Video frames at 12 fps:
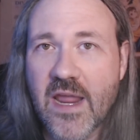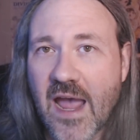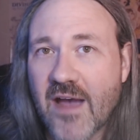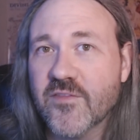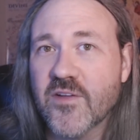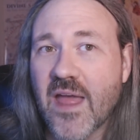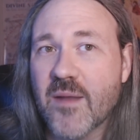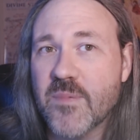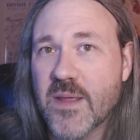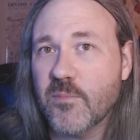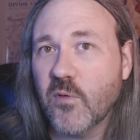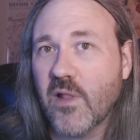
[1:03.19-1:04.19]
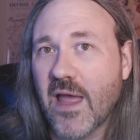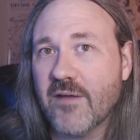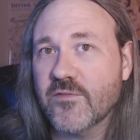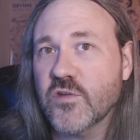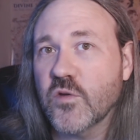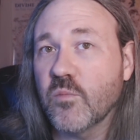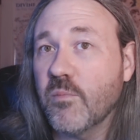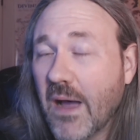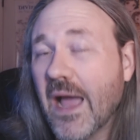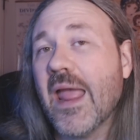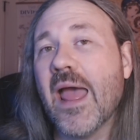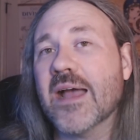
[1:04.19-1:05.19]
After that, people have to
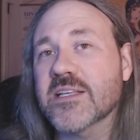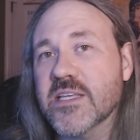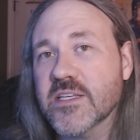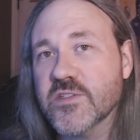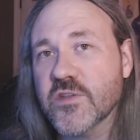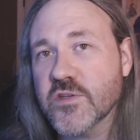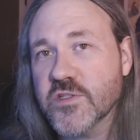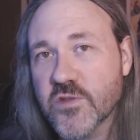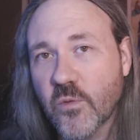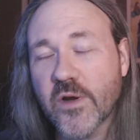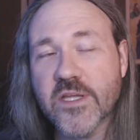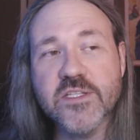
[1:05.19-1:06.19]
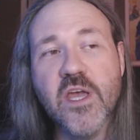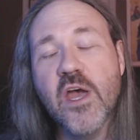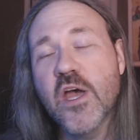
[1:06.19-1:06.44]
buy access to the stories.